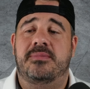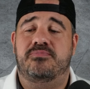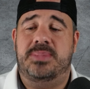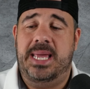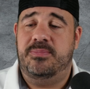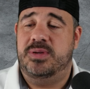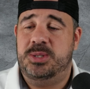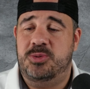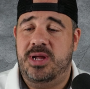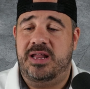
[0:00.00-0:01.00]
Tampa
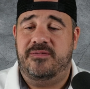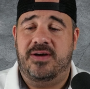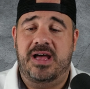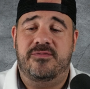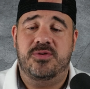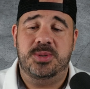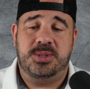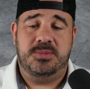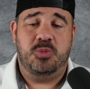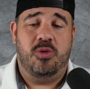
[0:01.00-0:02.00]
295
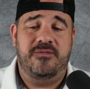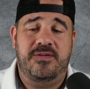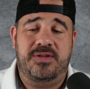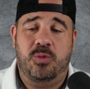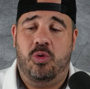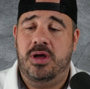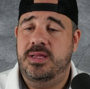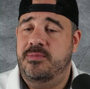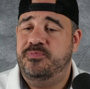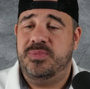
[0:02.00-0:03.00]
versus 151.
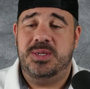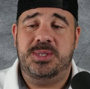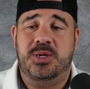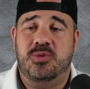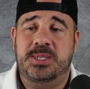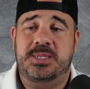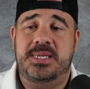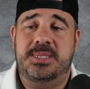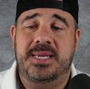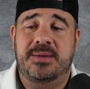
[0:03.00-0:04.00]
So we
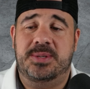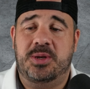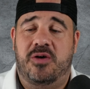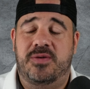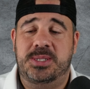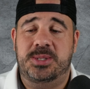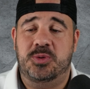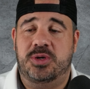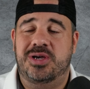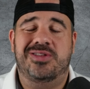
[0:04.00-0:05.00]
see Tampa's offense is
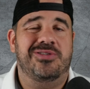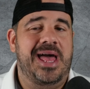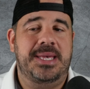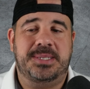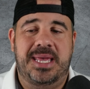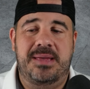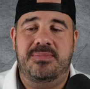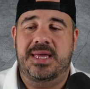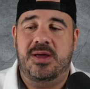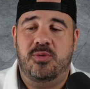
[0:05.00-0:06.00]
doing good. Their last game,
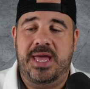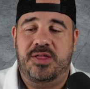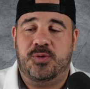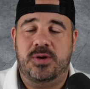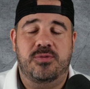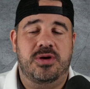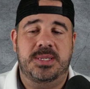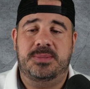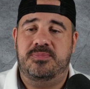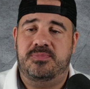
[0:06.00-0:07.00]
they only had three
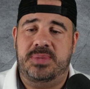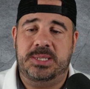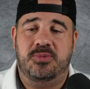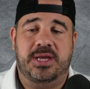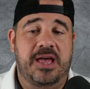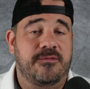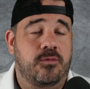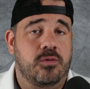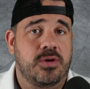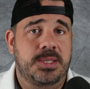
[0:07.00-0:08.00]
runs. Pittsburgh had
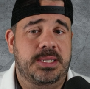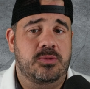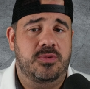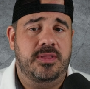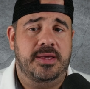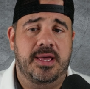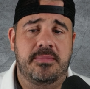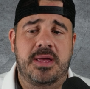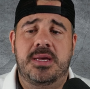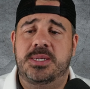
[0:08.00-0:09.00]
four runs. They won the game.
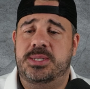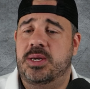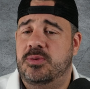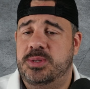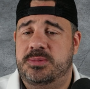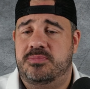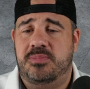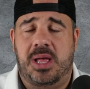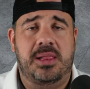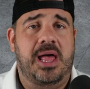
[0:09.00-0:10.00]
So it was
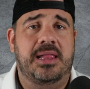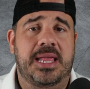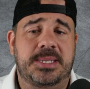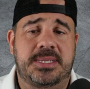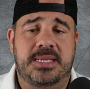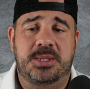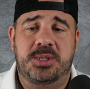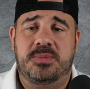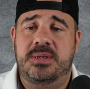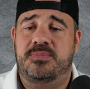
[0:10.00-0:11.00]
a lot less than they
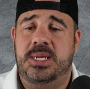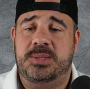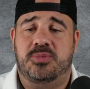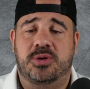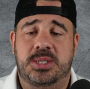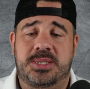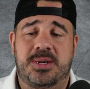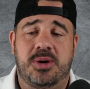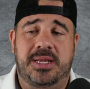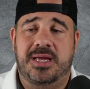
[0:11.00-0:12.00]
should be. Pittsburgh is
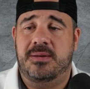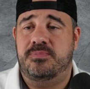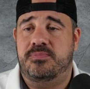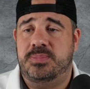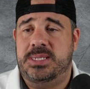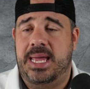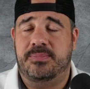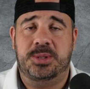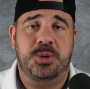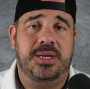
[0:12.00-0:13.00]
turning up.
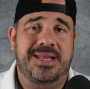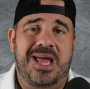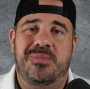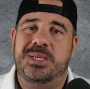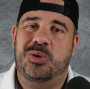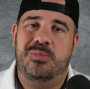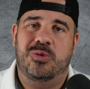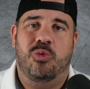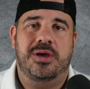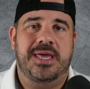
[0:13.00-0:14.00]
Tampa's trending down, but it's only
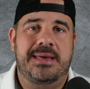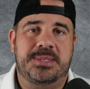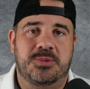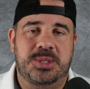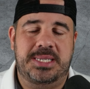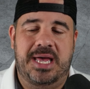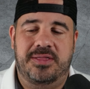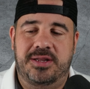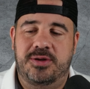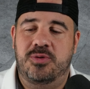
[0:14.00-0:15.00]
been one game, so we'll see how
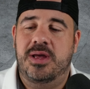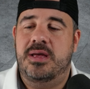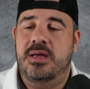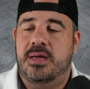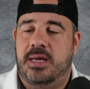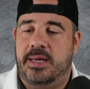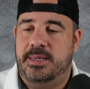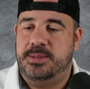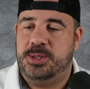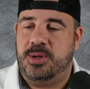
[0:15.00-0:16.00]
they do.
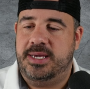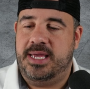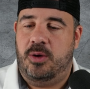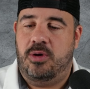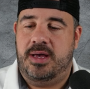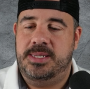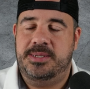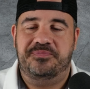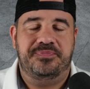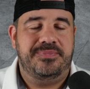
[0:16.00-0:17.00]
Strikeout-wise,
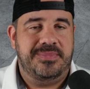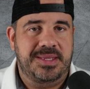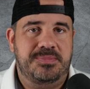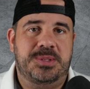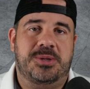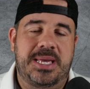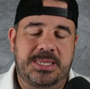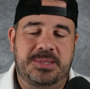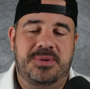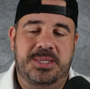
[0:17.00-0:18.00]
Skeens
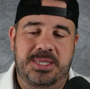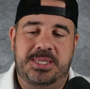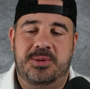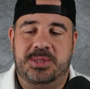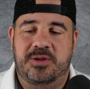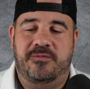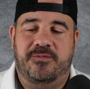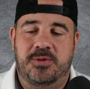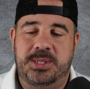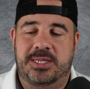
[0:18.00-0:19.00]
is pitching, so it's going to
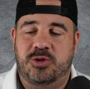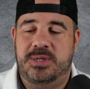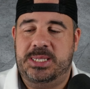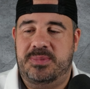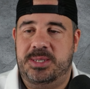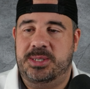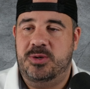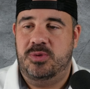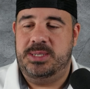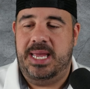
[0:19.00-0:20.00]
influence a little bit, especially
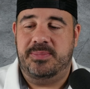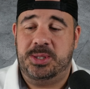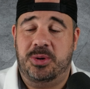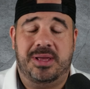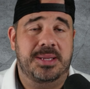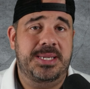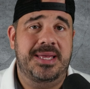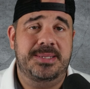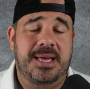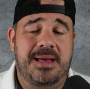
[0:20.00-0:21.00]
when Tampa struck out
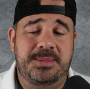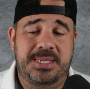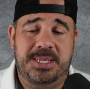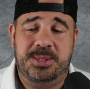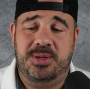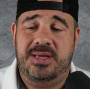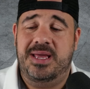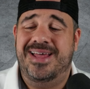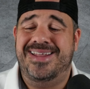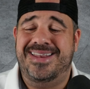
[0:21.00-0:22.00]
10 times yesterday,
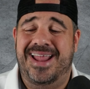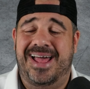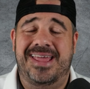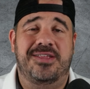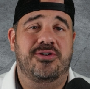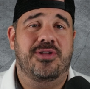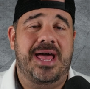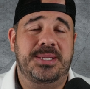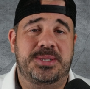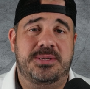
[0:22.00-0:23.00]
nine in their
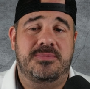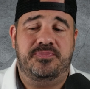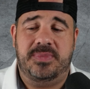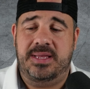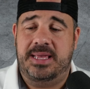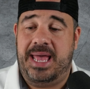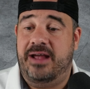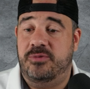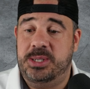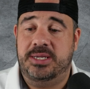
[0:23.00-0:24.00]
last,
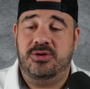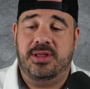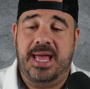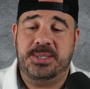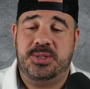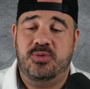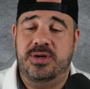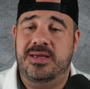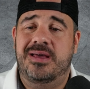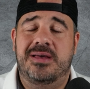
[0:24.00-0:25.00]
averaging in their last
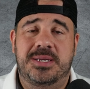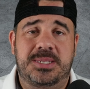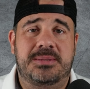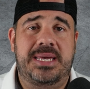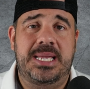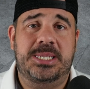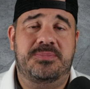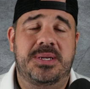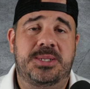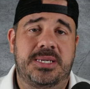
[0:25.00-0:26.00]
three. Skeens is
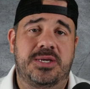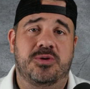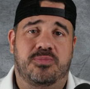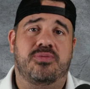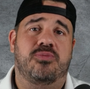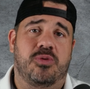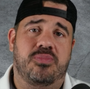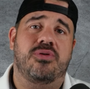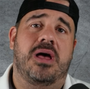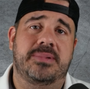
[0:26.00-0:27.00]
pitching. We'll
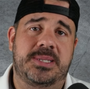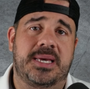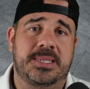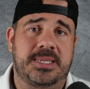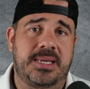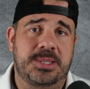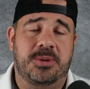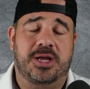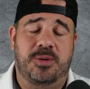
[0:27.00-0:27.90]
probably take a Skeens strikeout